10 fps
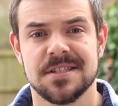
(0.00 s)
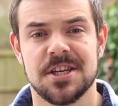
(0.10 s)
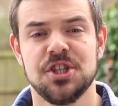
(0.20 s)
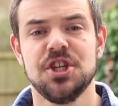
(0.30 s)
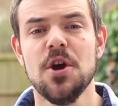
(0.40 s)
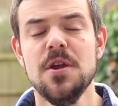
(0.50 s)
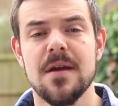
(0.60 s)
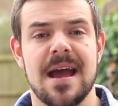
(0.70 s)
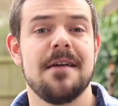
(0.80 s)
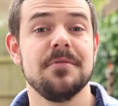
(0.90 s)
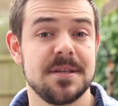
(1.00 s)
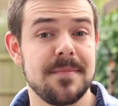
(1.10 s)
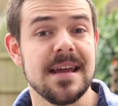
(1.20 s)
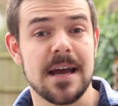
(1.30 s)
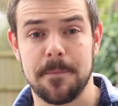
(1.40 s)
to show you how to
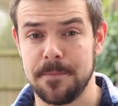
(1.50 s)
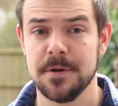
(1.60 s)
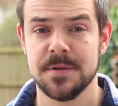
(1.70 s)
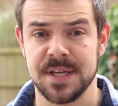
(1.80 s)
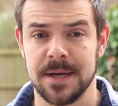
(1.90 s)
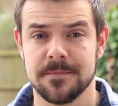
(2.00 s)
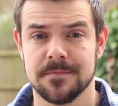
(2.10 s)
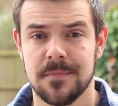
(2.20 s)
make a pooter.